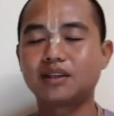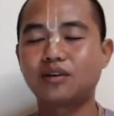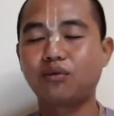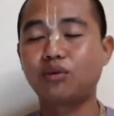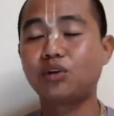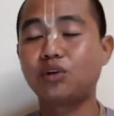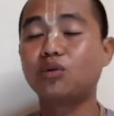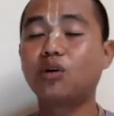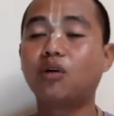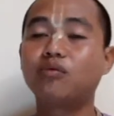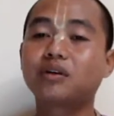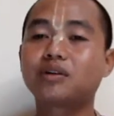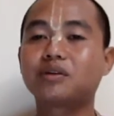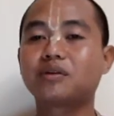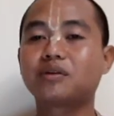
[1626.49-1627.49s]
we should
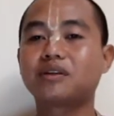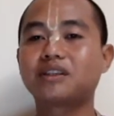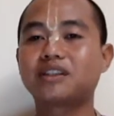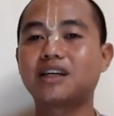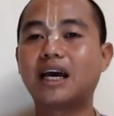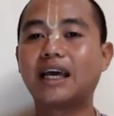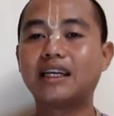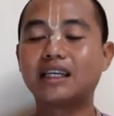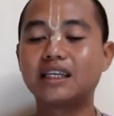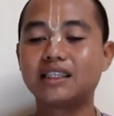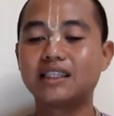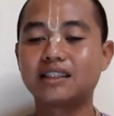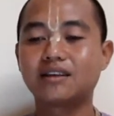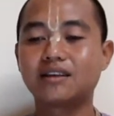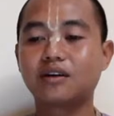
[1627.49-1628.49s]
offer to Krishna at
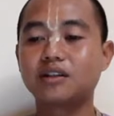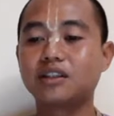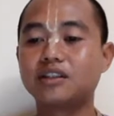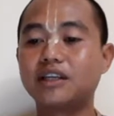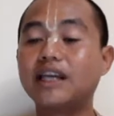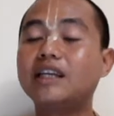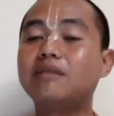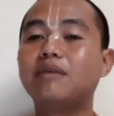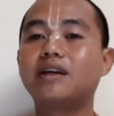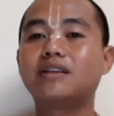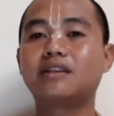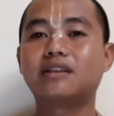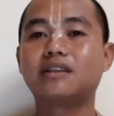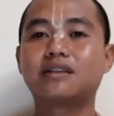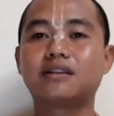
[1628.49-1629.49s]
least on a daily
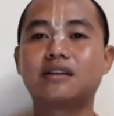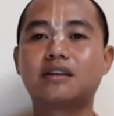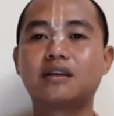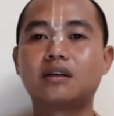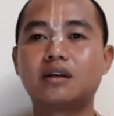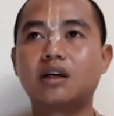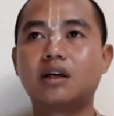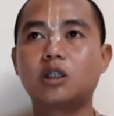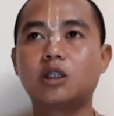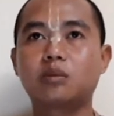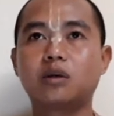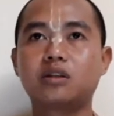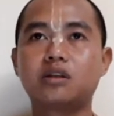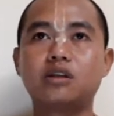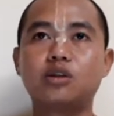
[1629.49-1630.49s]
basis,
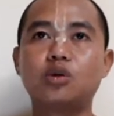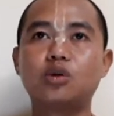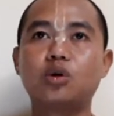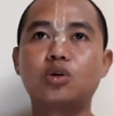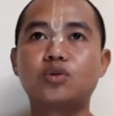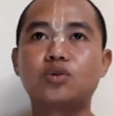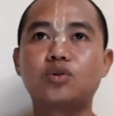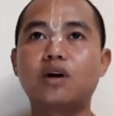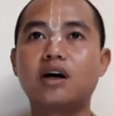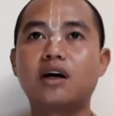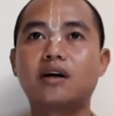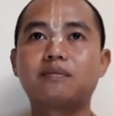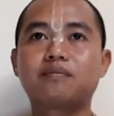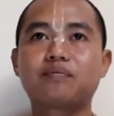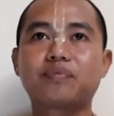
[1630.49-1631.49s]
especially those who
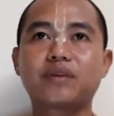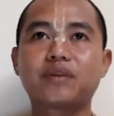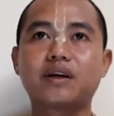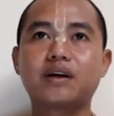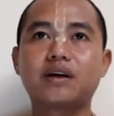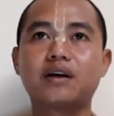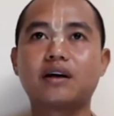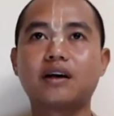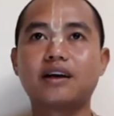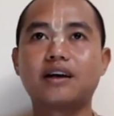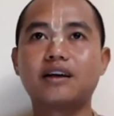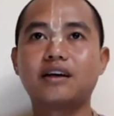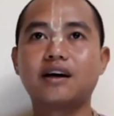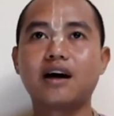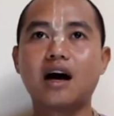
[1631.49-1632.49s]
are
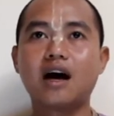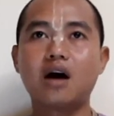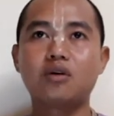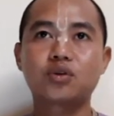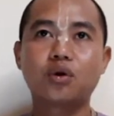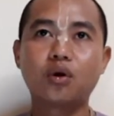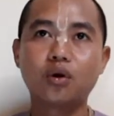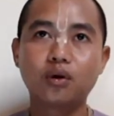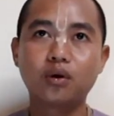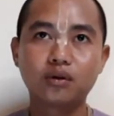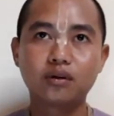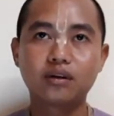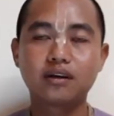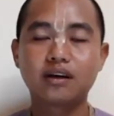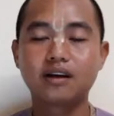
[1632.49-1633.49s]
in the
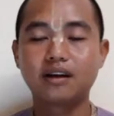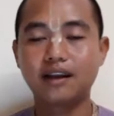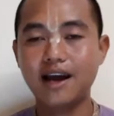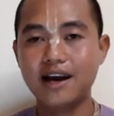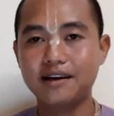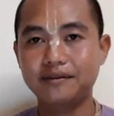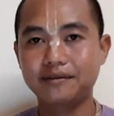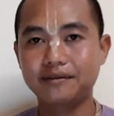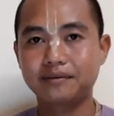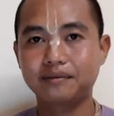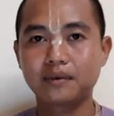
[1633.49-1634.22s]
household life.